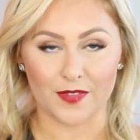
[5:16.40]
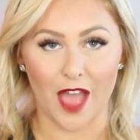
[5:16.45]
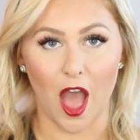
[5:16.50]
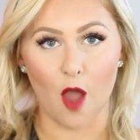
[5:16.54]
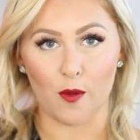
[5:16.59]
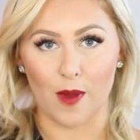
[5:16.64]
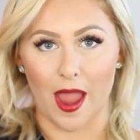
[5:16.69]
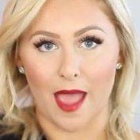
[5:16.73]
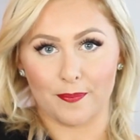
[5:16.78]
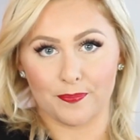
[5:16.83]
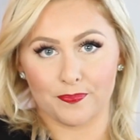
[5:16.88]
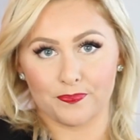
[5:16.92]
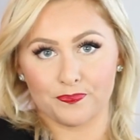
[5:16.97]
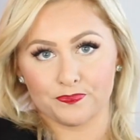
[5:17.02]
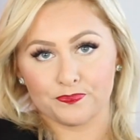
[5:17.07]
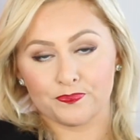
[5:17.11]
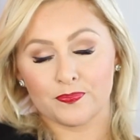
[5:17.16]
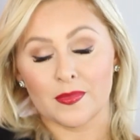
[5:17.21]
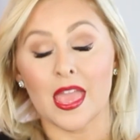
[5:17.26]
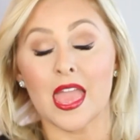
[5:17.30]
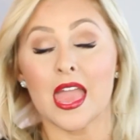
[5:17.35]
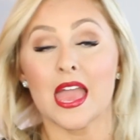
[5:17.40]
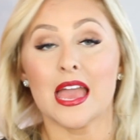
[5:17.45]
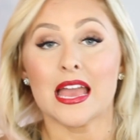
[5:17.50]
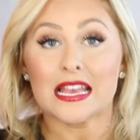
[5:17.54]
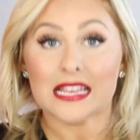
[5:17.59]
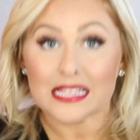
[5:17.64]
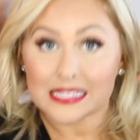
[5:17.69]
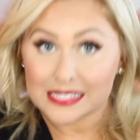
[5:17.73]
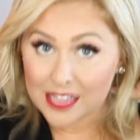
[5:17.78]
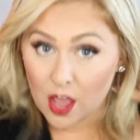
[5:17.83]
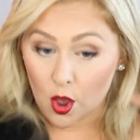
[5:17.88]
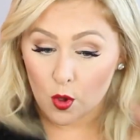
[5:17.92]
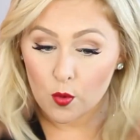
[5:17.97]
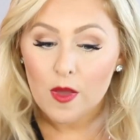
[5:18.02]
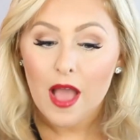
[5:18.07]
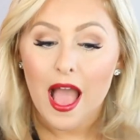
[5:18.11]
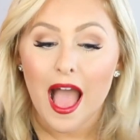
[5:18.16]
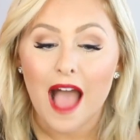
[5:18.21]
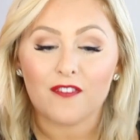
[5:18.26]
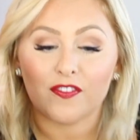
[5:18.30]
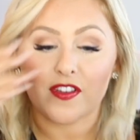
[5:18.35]
All right. So
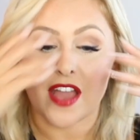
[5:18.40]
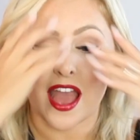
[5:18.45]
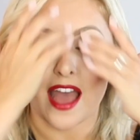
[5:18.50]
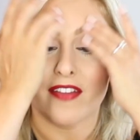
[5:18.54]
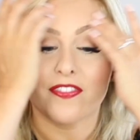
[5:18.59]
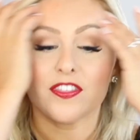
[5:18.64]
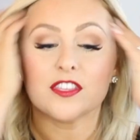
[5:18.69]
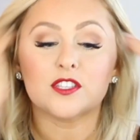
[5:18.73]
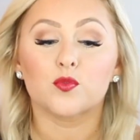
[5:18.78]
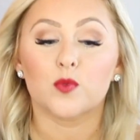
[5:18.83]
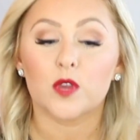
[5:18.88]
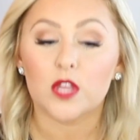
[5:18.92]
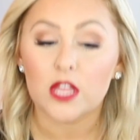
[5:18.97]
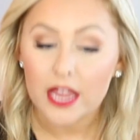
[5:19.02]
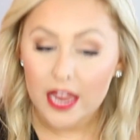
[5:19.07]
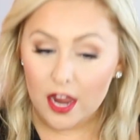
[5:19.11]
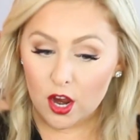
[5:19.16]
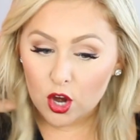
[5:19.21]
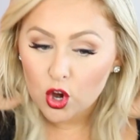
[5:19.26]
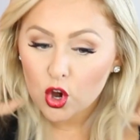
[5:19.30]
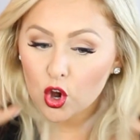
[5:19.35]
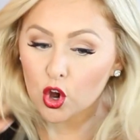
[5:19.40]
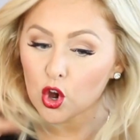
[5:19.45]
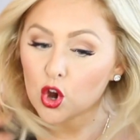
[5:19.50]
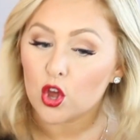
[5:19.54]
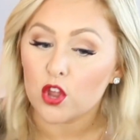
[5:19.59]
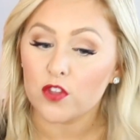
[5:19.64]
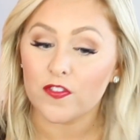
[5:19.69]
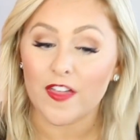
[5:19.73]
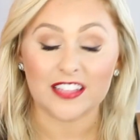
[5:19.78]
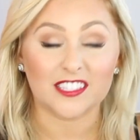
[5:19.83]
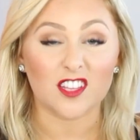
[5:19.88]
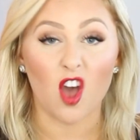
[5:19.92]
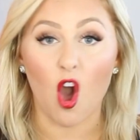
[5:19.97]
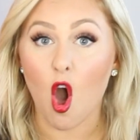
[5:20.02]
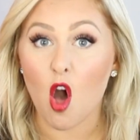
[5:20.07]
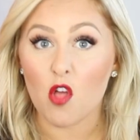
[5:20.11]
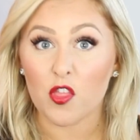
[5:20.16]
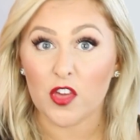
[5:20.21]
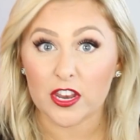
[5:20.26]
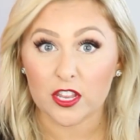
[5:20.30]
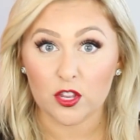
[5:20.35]
I've got this real hair curled. That's
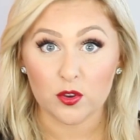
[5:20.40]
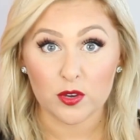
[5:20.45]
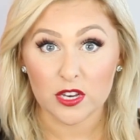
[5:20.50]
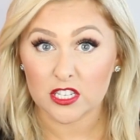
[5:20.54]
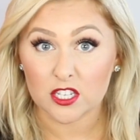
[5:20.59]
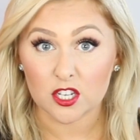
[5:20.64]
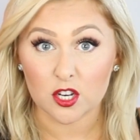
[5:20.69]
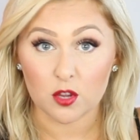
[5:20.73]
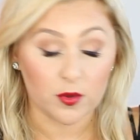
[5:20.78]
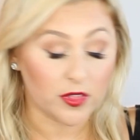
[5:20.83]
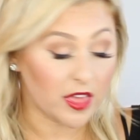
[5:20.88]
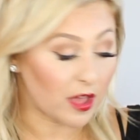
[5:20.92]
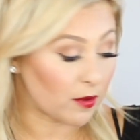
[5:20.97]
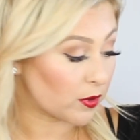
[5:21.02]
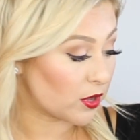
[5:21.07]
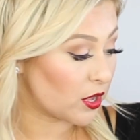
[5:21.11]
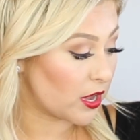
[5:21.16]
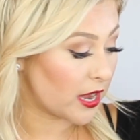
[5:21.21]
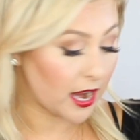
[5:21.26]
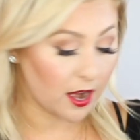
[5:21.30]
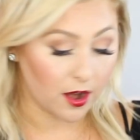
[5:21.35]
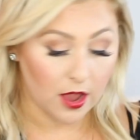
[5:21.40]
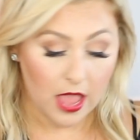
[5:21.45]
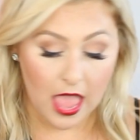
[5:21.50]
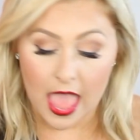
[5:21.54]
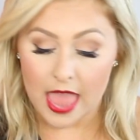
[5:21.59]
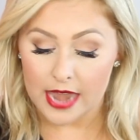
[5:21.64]
all that you need to do with that real hair.